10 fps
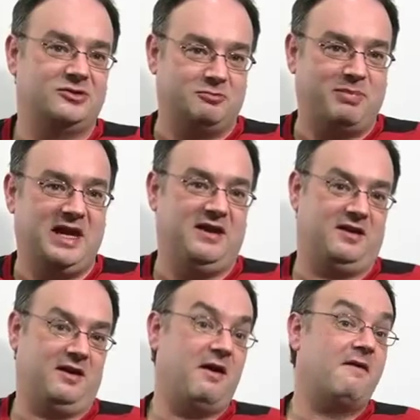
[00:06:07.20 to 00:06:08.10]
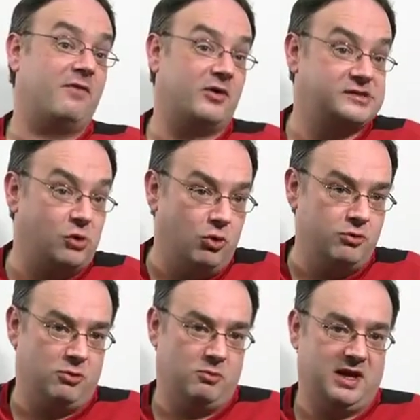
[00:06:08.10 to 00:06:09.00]
to pay for its
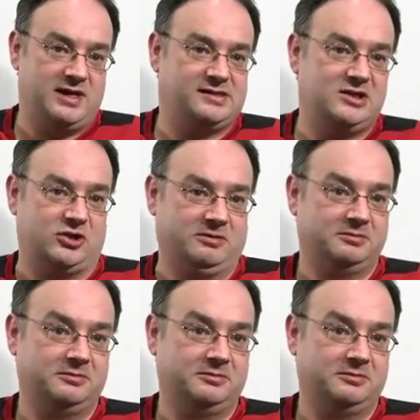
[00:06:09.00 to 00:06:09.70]
own mobilisation.